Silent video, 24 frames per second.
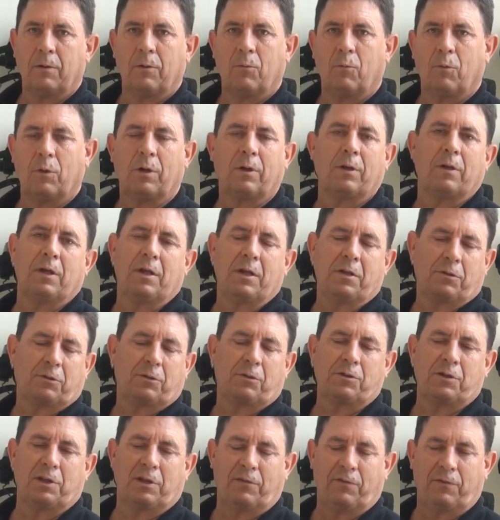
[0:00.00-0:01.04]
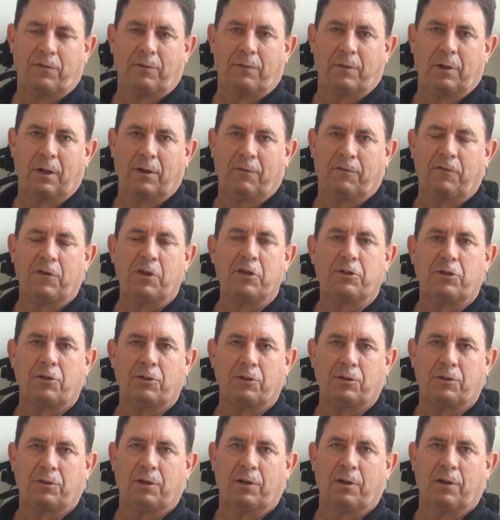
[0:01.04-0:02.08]
One of the interesting
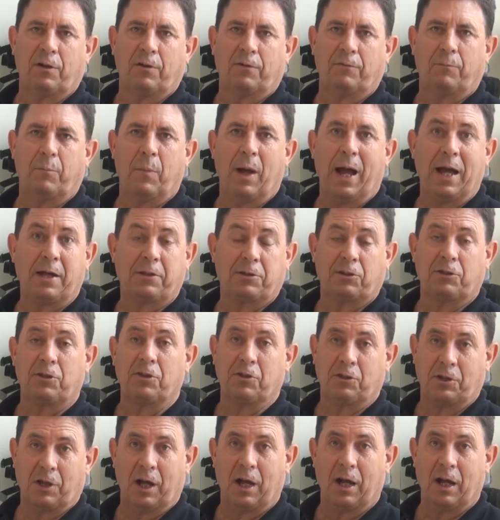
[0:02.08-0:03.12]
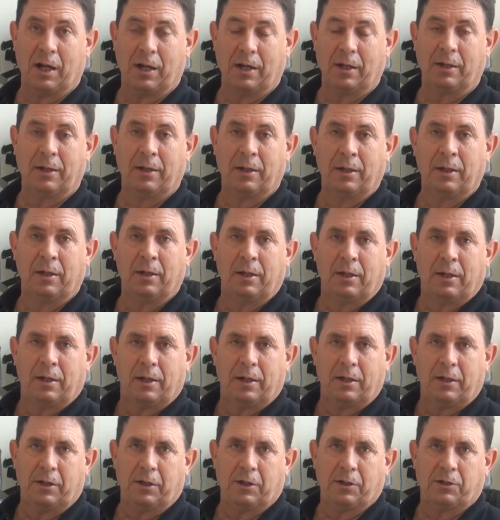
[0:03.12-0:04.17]
features of mask design
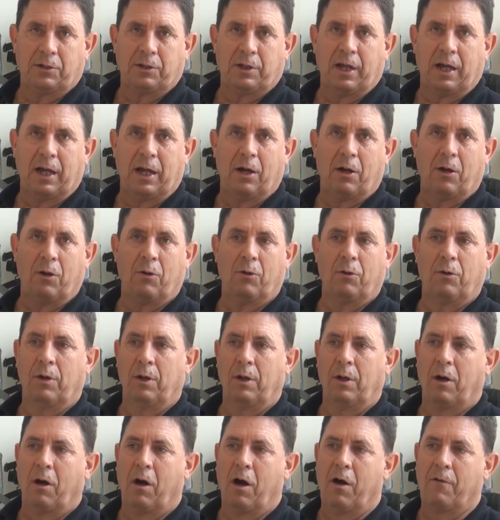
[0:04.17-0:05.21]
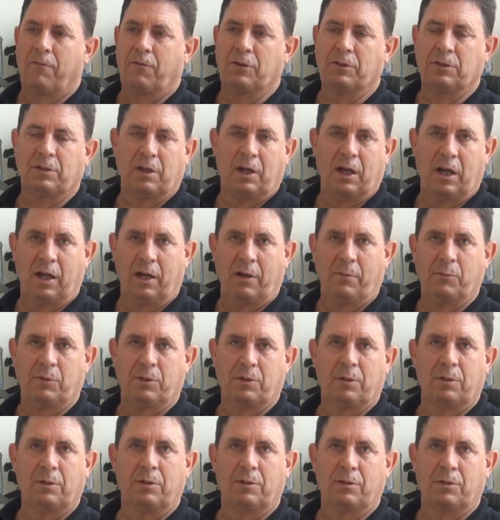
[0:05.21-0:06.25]
is how
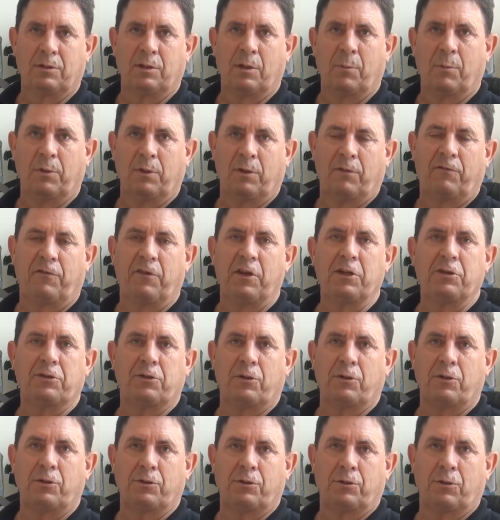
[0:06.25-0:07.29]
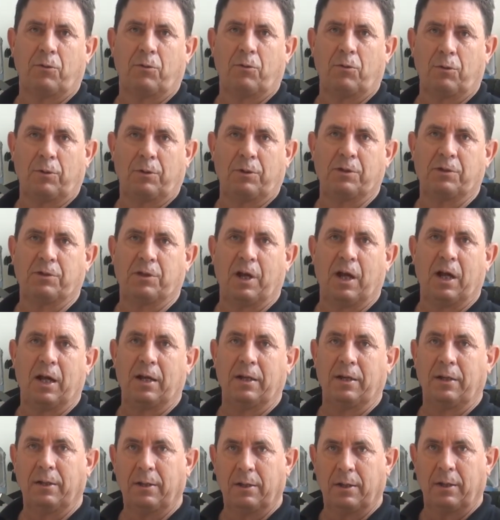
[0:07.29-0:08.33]
oftentimes some of the features or
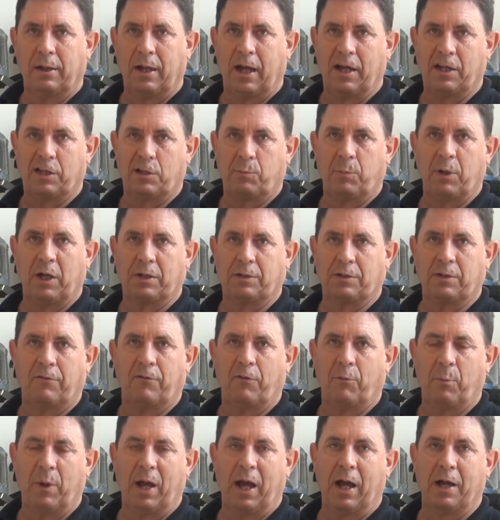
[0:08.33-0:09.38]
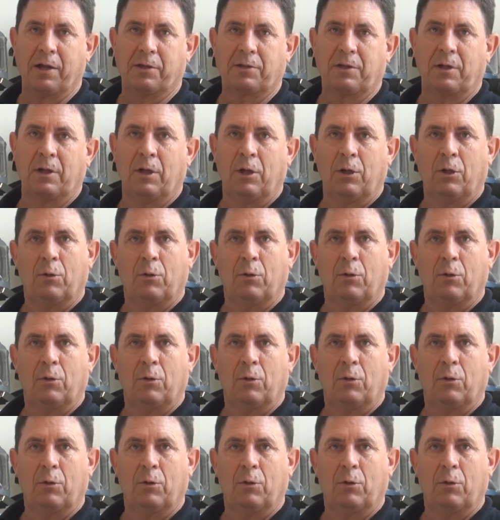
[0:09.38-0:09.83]
design aspects of a mask